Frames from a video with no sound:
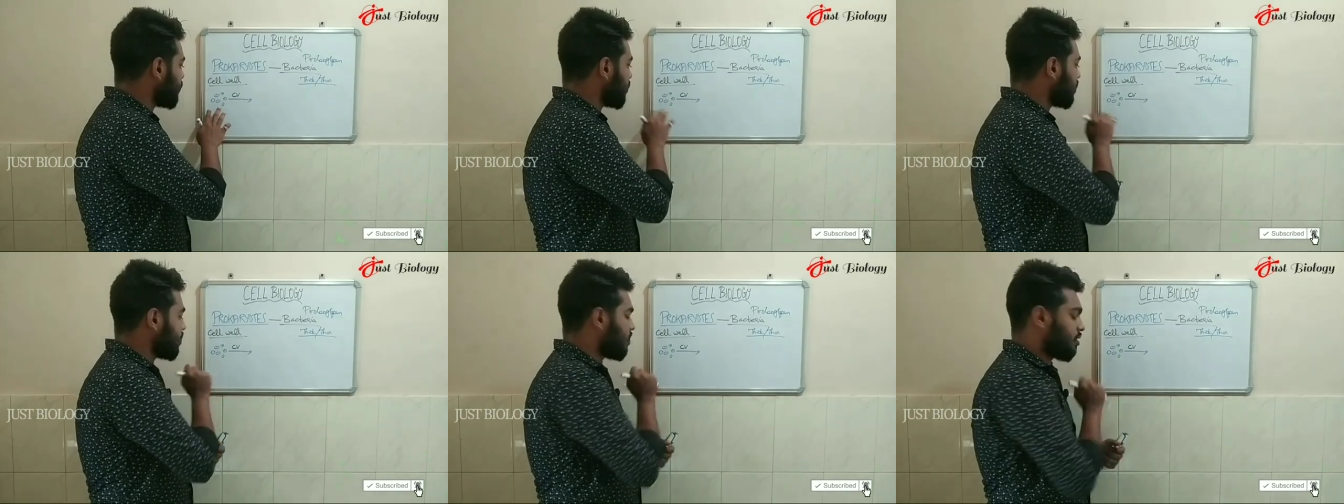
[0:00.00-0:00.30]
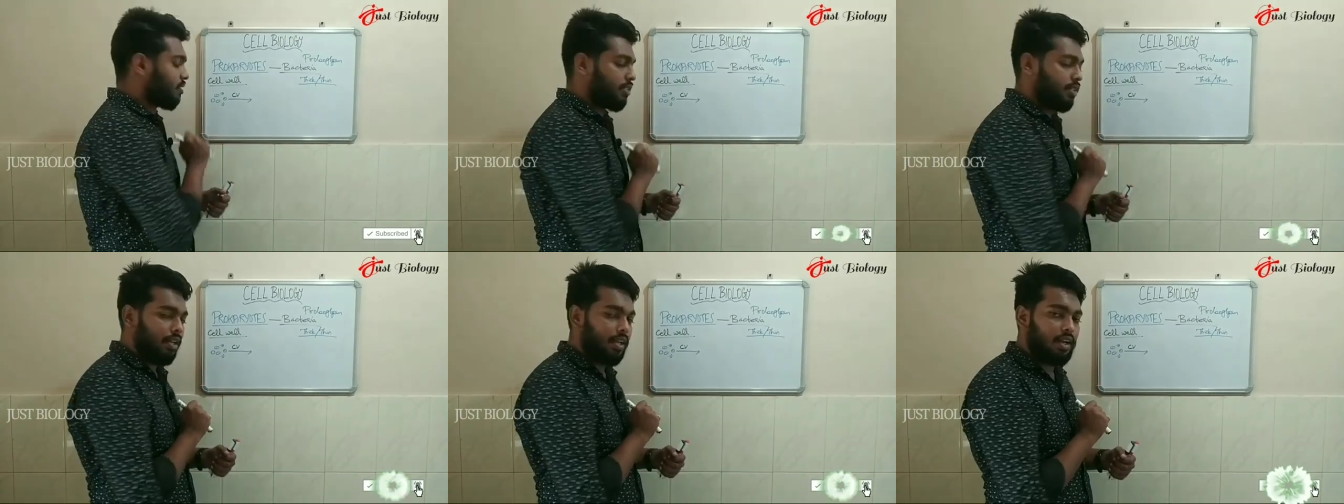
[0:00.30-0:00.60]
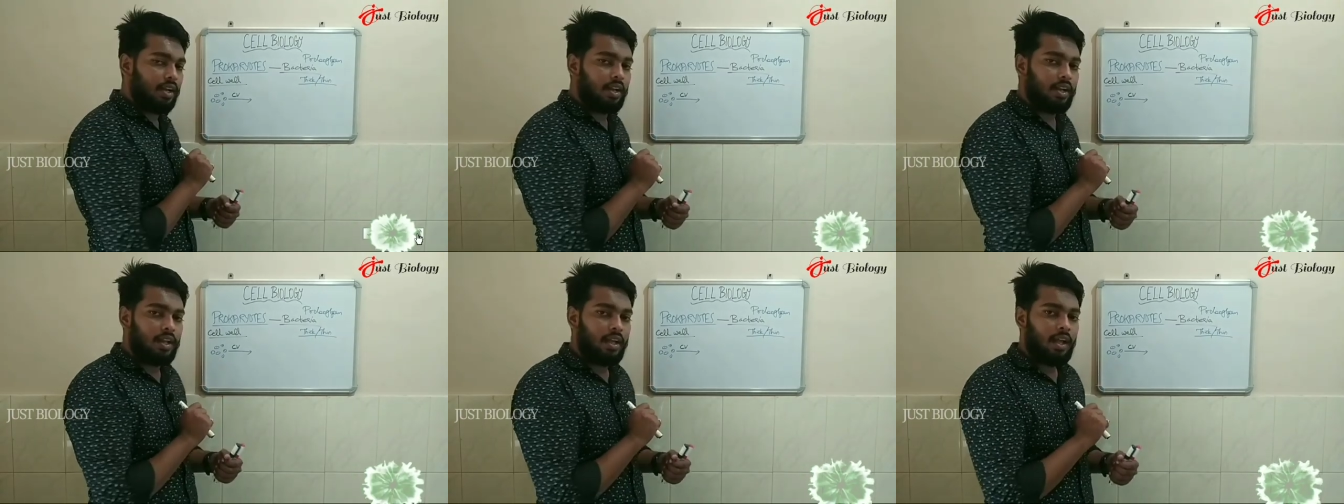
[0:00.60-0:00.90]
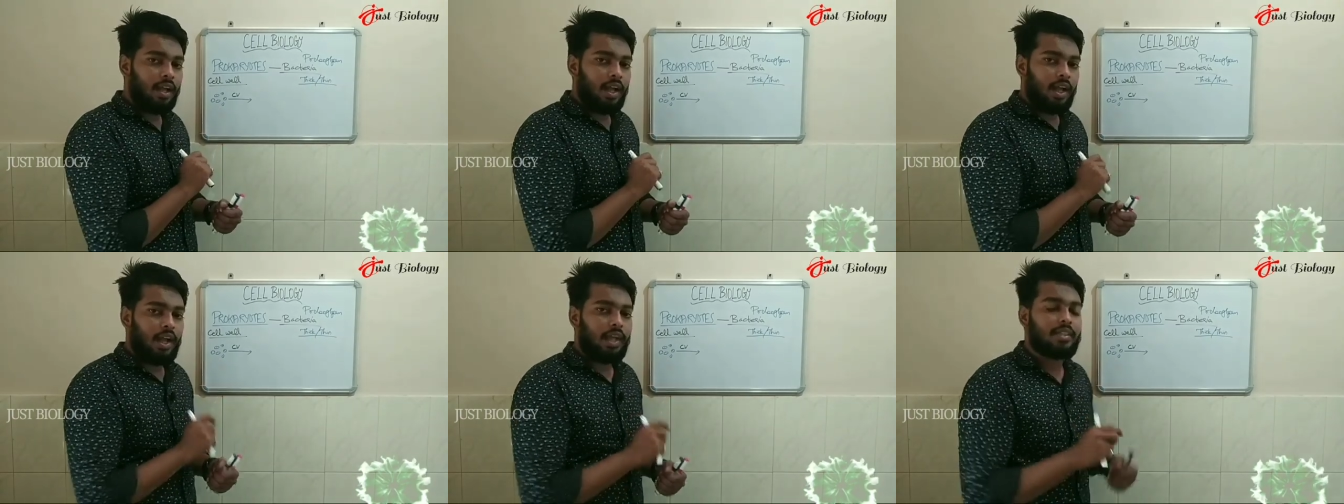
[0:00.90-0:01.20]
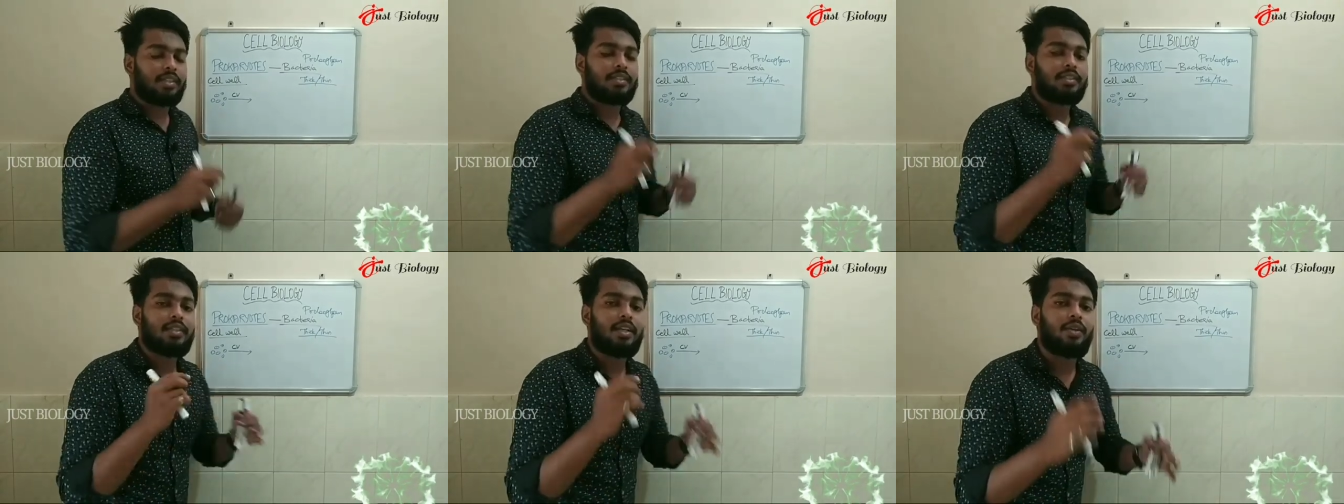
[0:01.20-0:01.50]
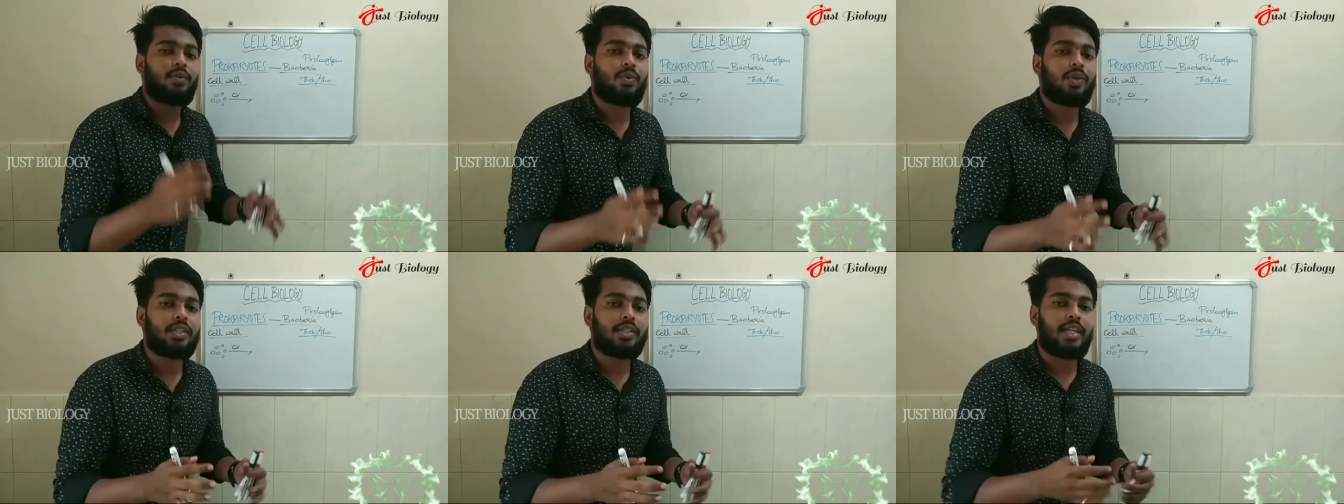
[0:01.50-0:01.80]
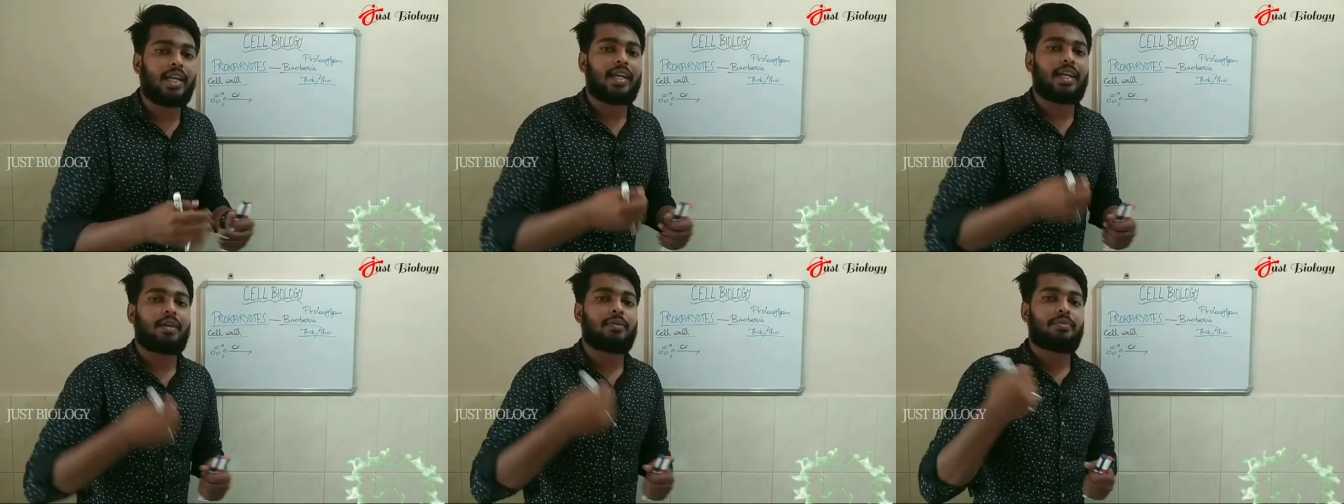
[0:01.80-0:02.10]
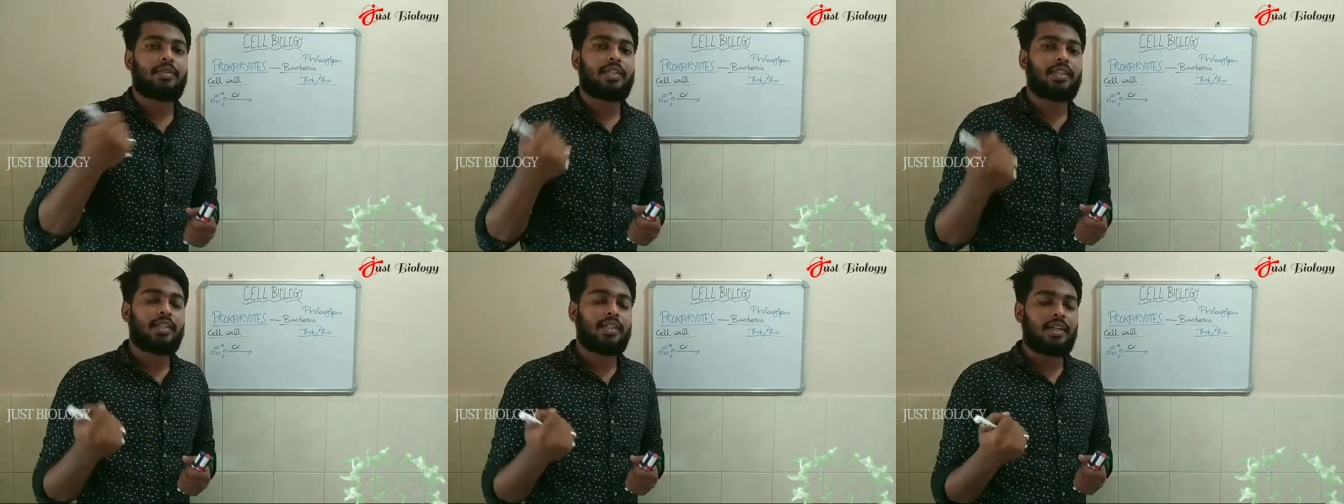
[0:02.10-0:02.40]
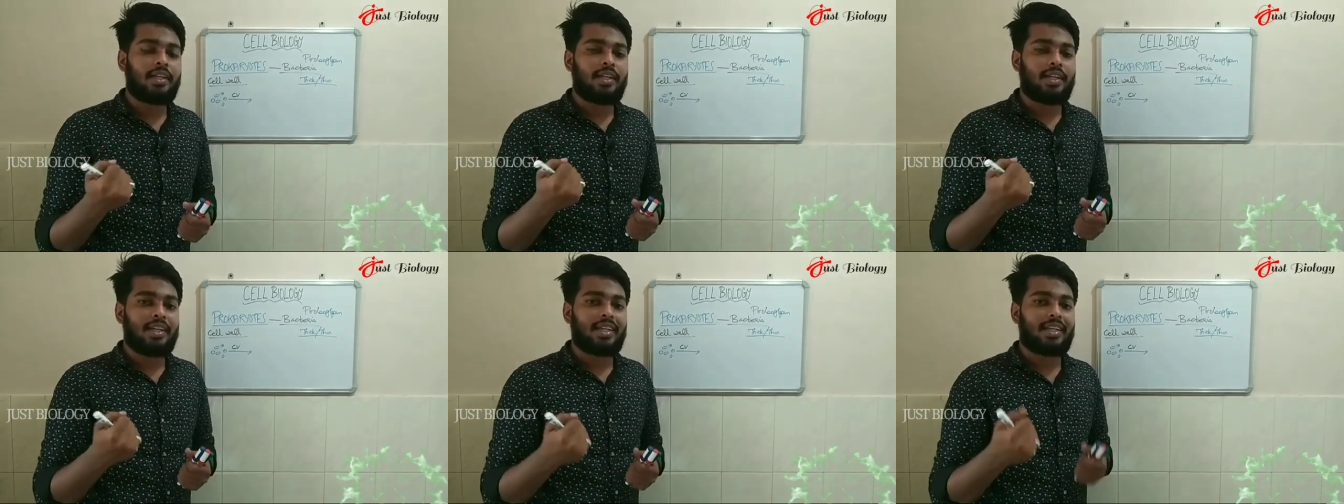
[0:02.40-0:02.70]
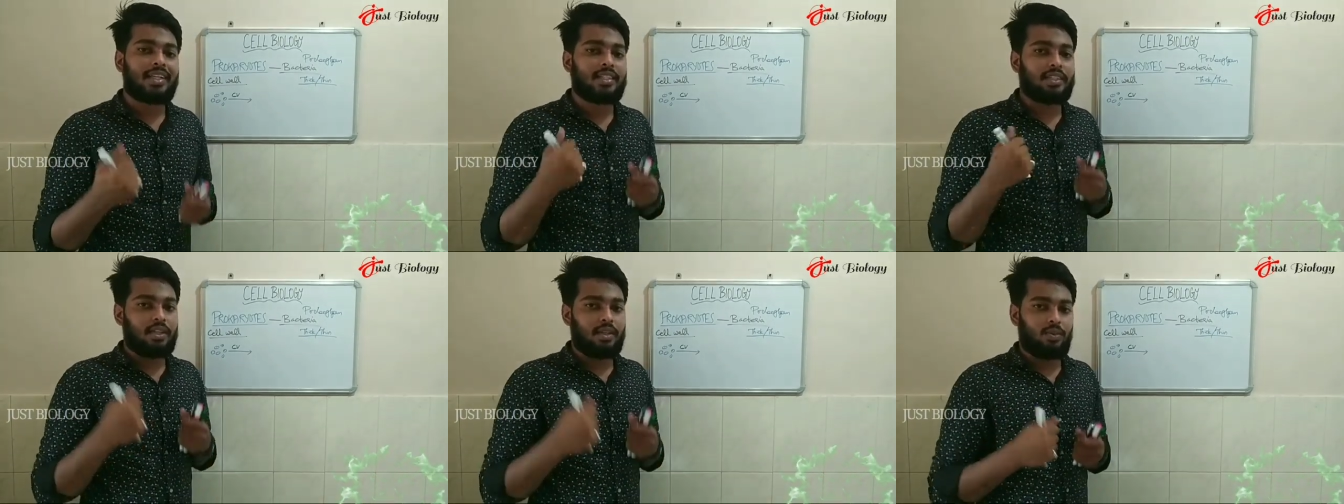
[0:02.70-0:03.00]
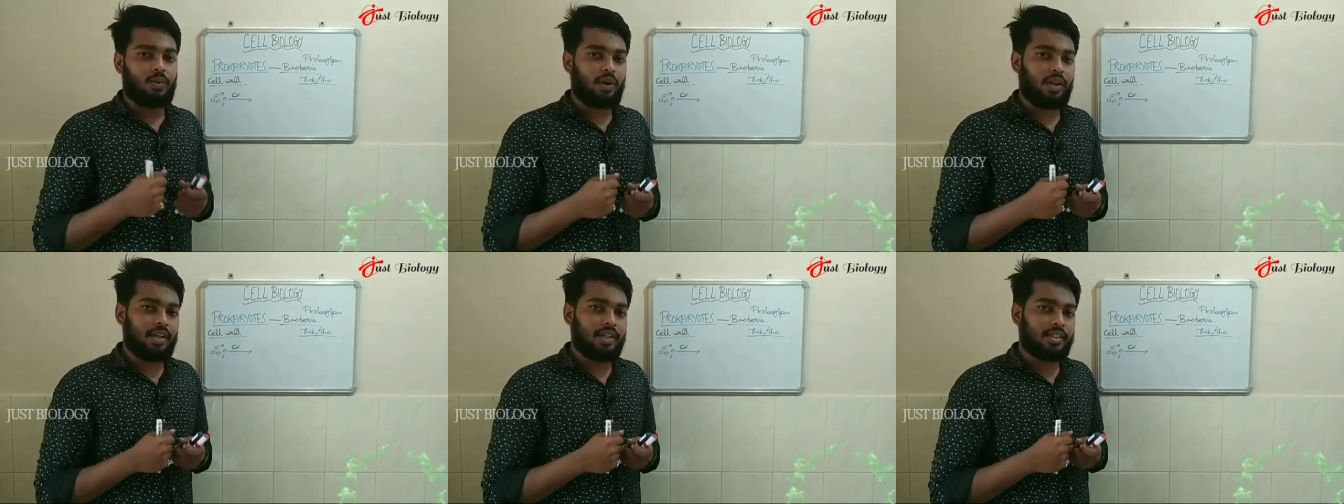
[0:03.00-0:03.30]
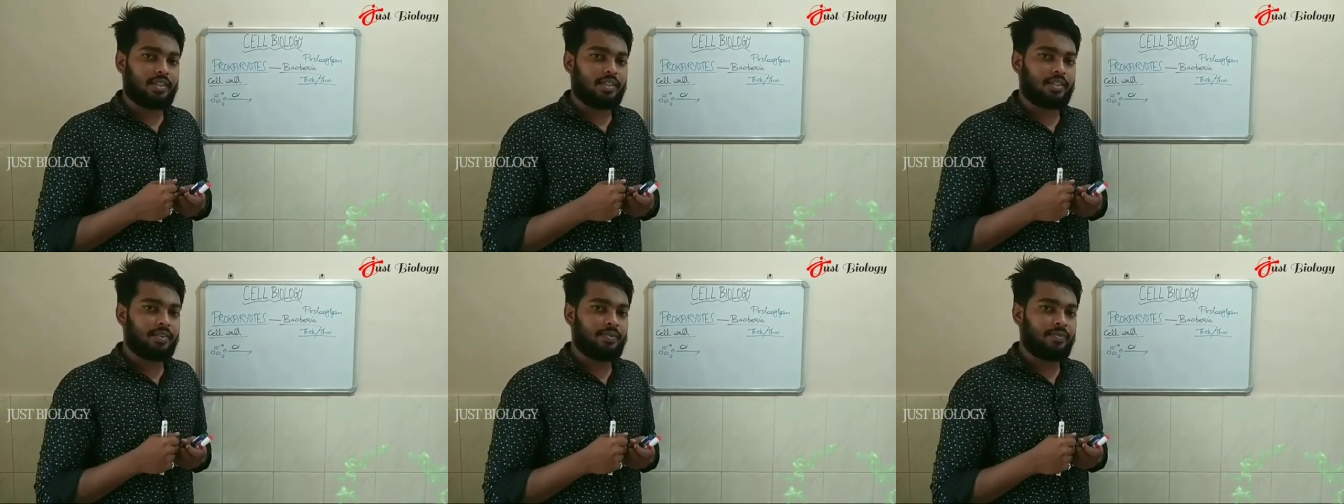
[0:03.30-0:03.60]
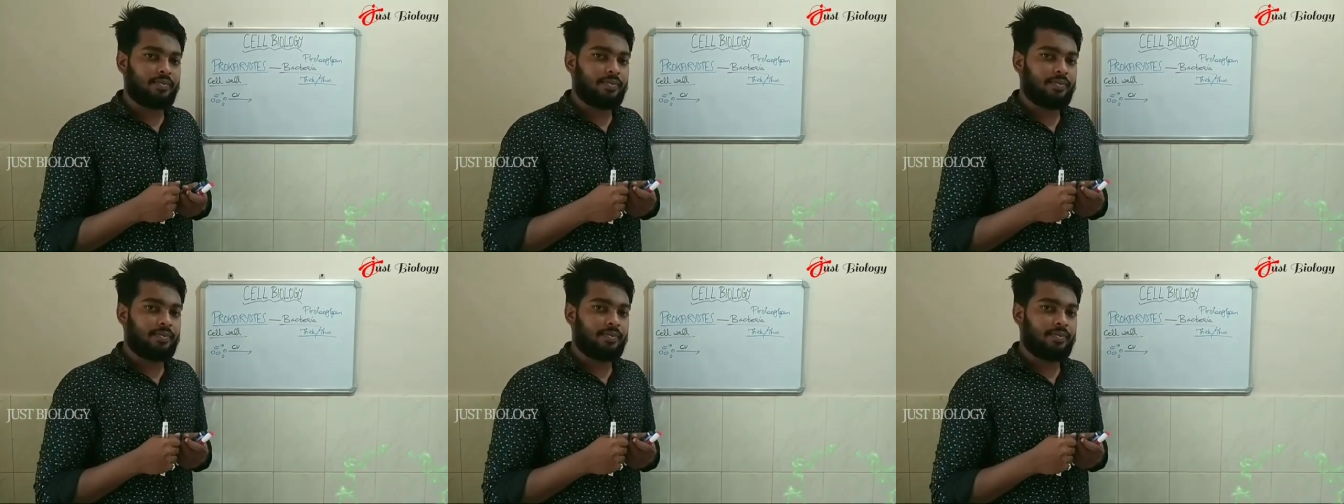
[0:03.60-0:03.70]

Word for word: with the cell and the cell will take up the crystal violet.